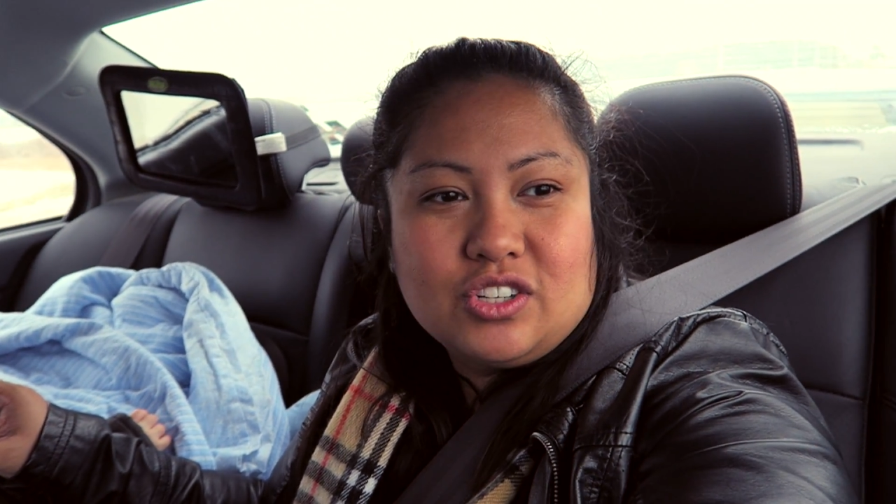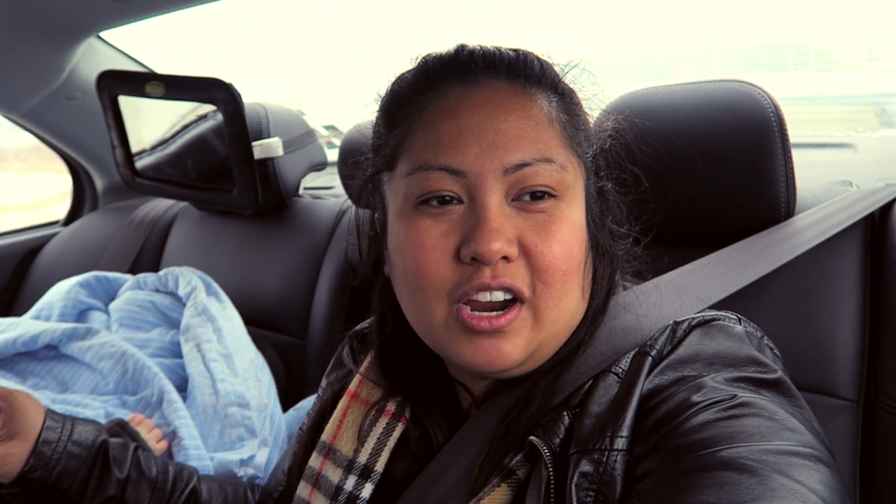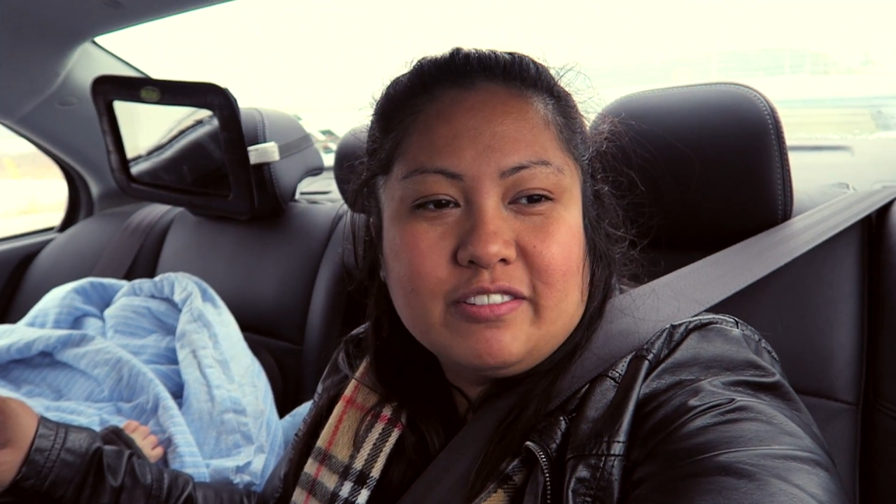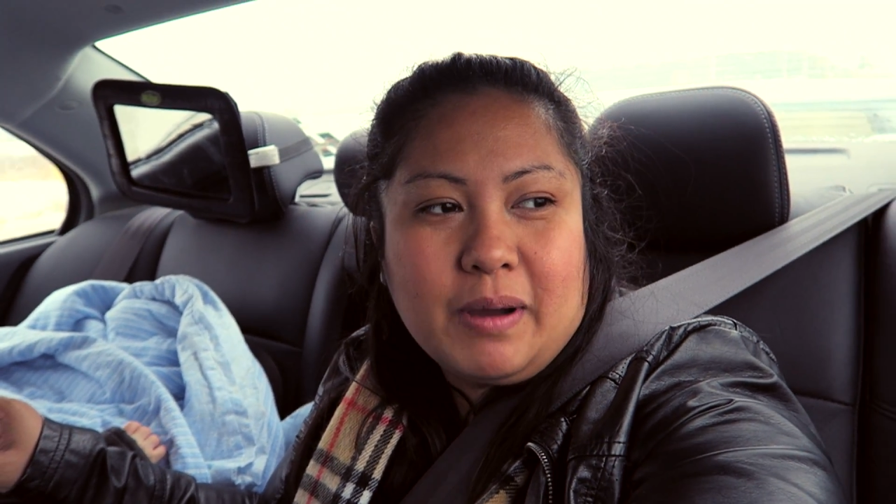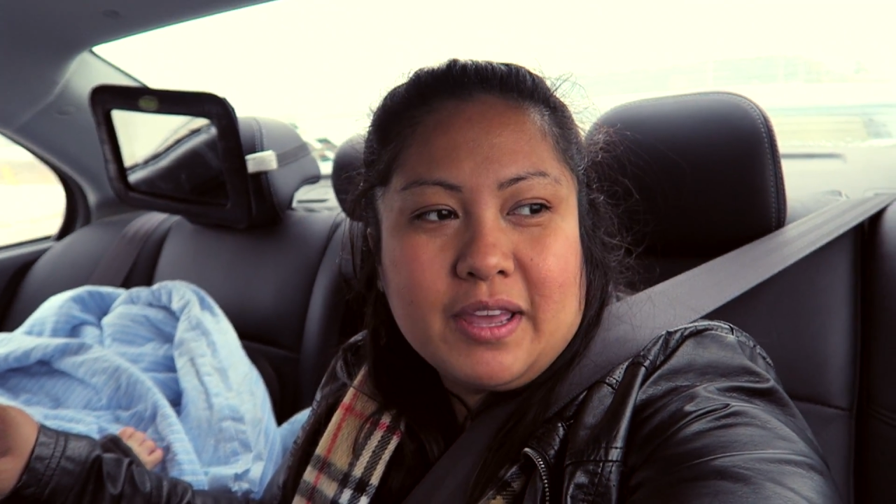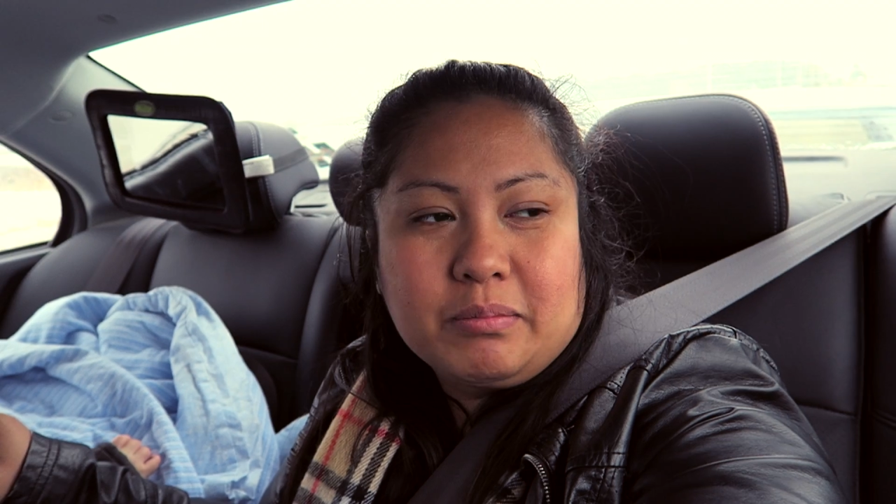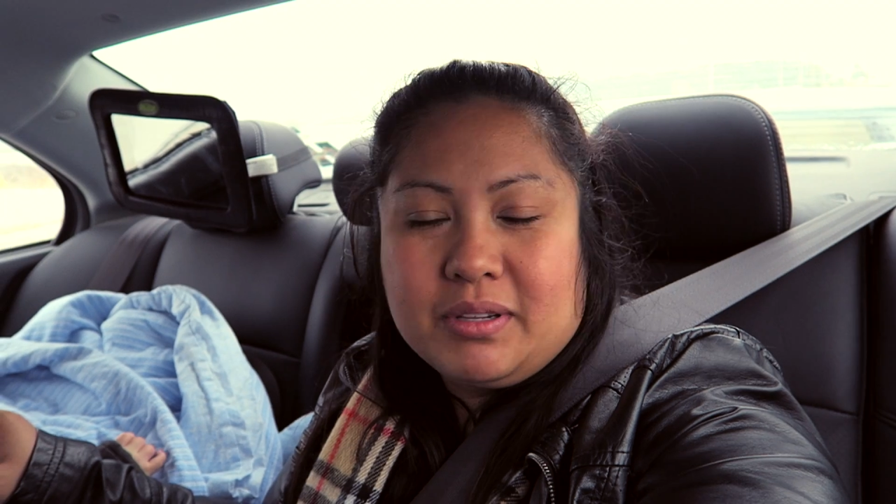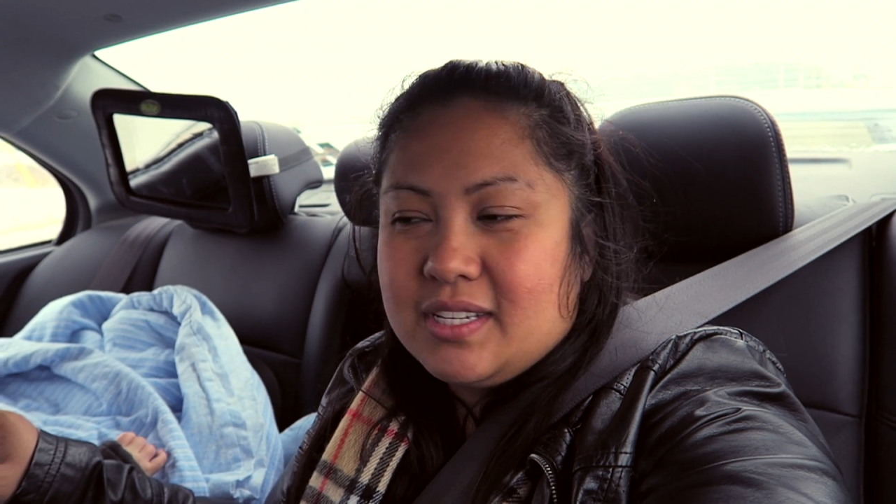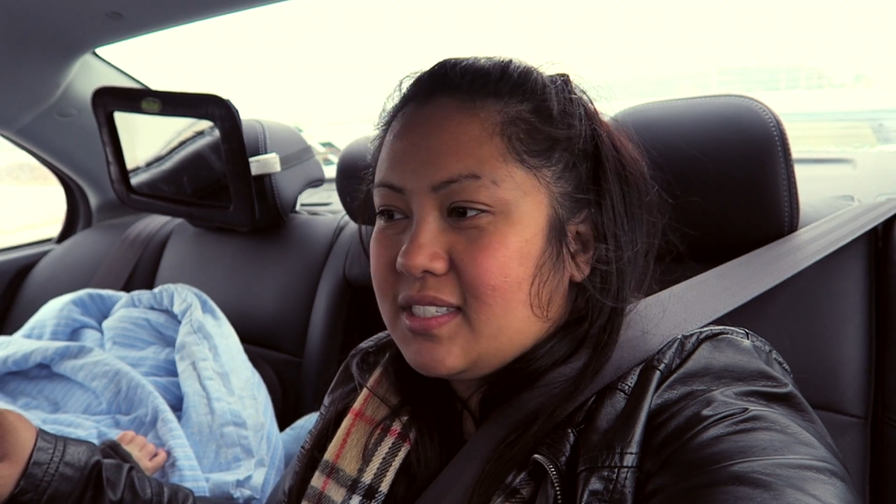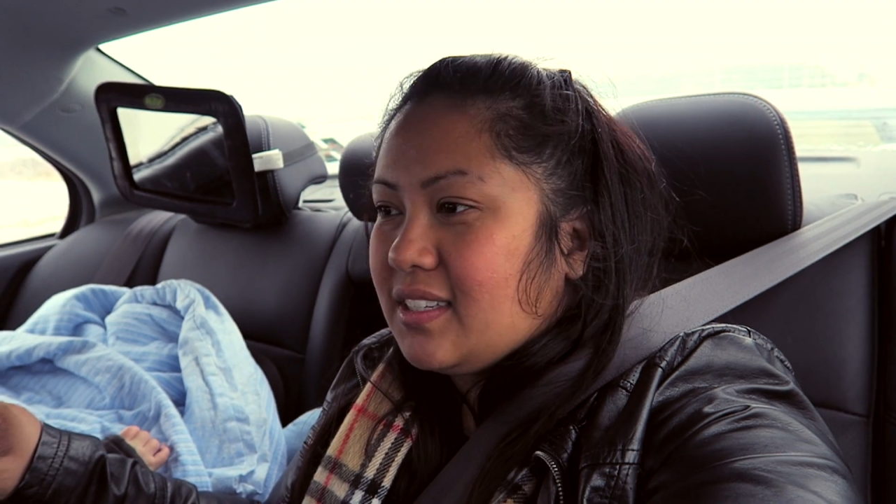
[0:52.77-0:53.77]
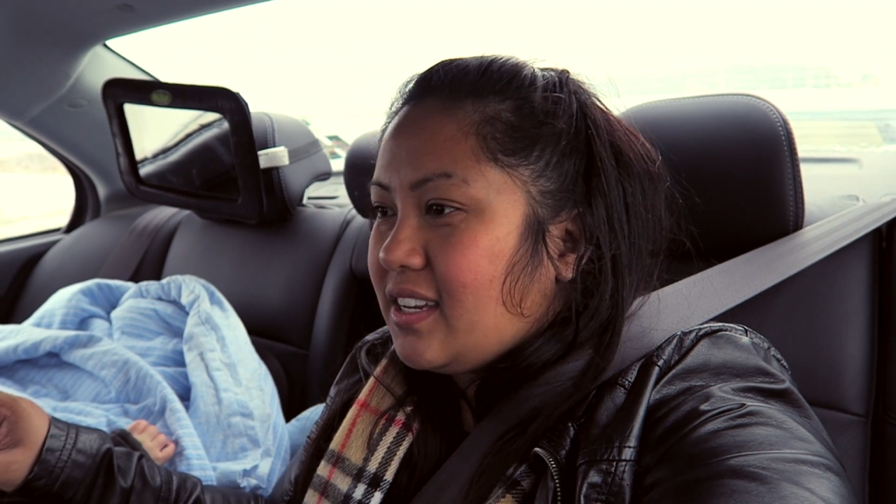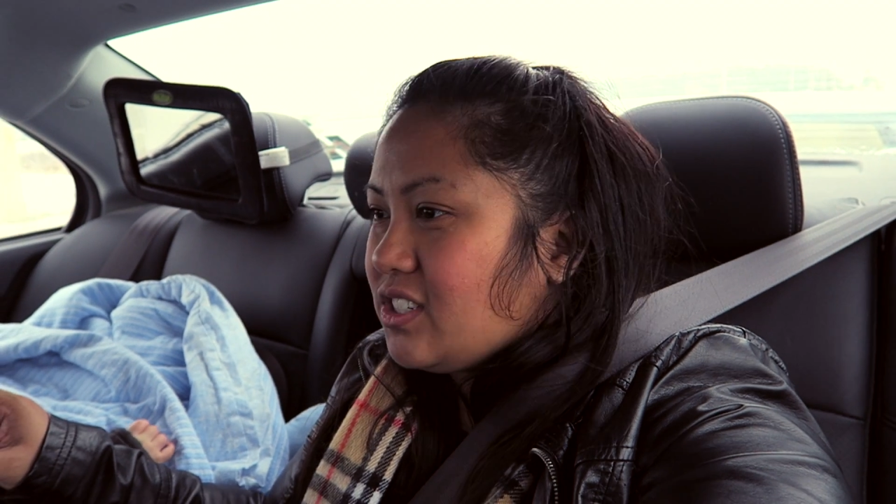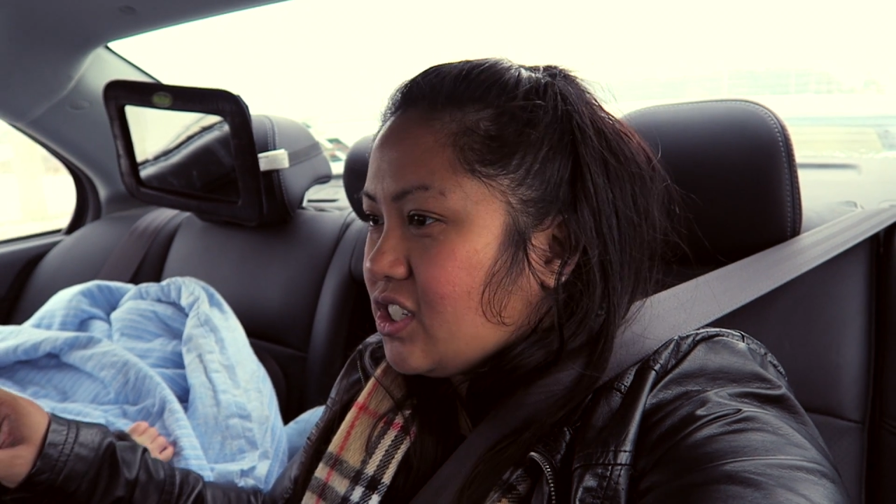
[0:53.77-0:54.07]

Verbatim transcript: drive by the place again